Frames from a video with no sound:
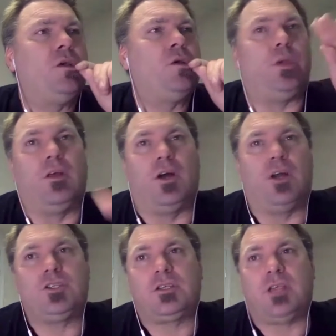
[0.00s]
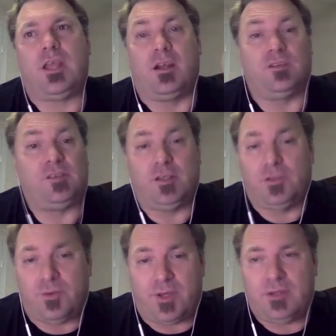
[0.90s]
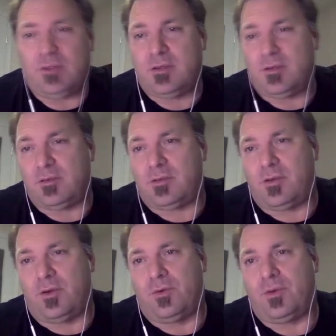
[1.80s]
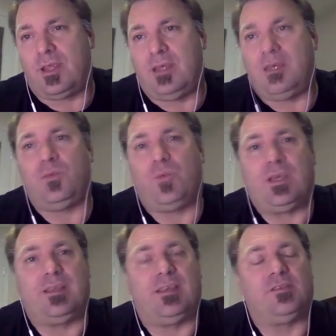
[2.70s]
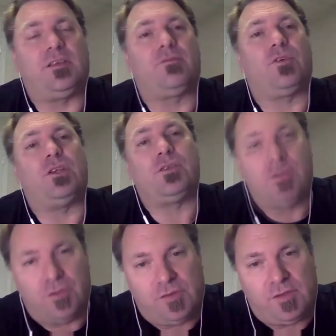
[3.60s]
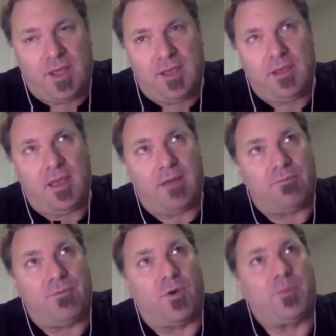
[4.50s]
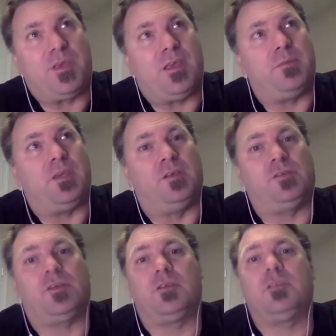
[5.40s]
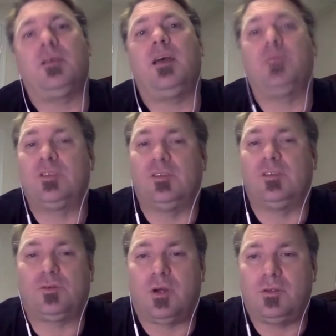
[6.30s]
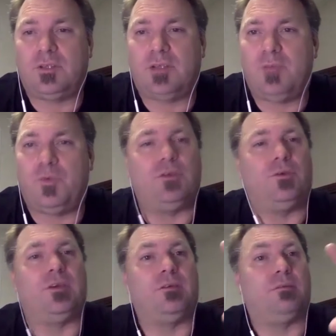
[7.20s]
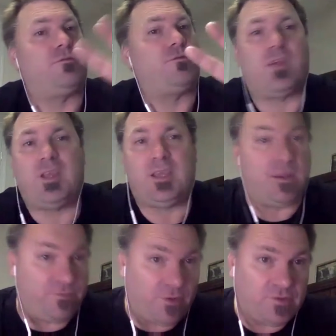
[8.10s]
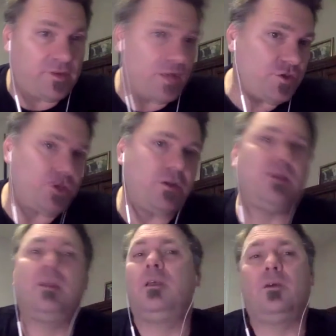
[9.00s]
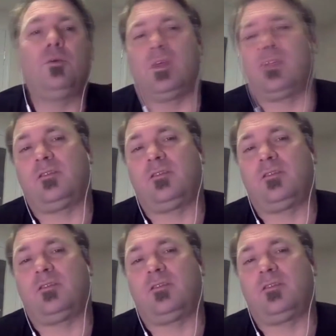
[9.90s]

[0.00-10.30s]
We launched and are still doing, to note, Indie Weekly is every Tuesday at 4 p.m. Eastern time, which is Toronto time. We do a free info session with